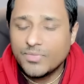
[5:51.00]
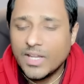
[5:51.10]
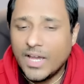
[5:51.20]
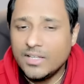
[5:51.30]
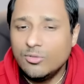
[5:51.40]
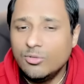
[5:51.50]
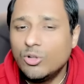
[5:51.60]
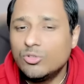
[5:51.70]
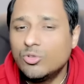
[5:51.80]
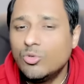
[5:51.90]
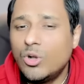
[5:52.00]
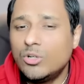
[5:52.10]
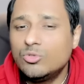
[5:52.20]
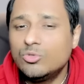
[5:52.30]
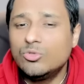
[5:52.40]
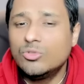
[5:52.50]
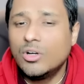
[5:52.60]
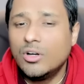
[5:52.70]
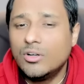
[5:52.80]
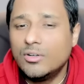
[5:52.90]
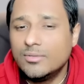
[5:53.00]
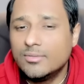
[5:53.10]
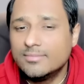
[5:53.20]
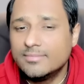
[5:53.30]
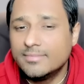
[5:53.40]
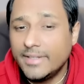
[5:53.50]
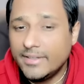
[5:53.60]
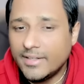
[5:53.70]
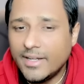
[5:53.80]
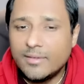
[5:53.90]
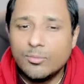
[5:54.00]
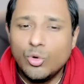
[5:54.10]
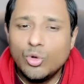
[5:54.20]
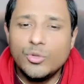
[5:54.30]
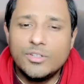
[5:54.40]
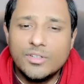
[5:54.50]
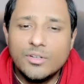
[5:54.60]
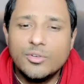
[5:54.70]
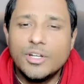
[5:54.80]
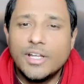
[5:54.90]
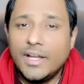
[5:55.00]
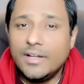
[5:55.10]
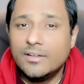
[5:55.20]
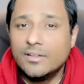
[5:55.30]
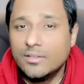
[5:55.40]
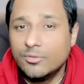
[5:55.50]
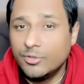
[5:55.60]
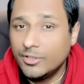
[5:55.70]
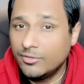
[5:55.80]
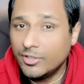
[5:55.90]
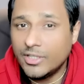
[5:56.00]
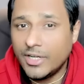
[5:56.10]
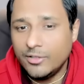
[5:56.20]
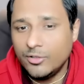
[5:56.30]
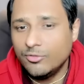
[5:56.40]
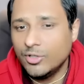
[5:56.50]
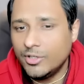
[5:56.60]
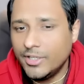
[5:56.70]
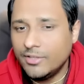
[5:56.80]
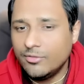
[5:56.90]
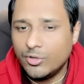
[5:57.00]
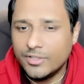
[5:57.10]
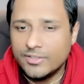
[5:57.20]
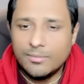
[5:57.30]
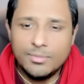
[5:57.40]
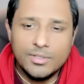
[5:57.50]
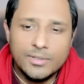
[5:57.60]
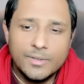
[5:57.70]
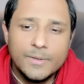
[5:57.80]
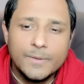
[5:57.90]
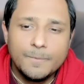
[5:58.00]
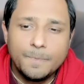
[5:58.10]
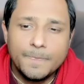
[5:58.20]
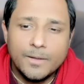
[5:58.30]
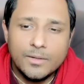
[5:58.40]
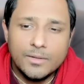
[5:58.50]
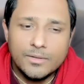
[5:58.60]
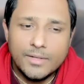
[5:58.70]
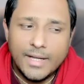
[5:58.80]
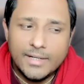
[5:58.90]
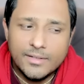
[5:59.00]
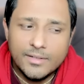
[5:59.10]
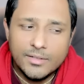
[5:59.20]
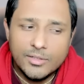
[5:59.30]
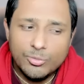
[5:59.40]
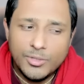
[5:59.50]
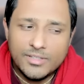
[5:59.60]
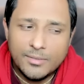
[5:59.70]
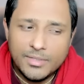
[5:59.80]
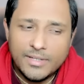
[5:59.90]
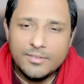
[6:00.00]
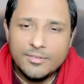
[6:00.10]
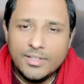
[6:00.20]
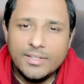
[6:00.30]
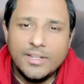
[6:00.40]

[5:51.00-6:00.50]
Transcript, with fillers: And you will also want to uh, interact more with children and with different kind of learning, for example no, and uh, you may sometimes feel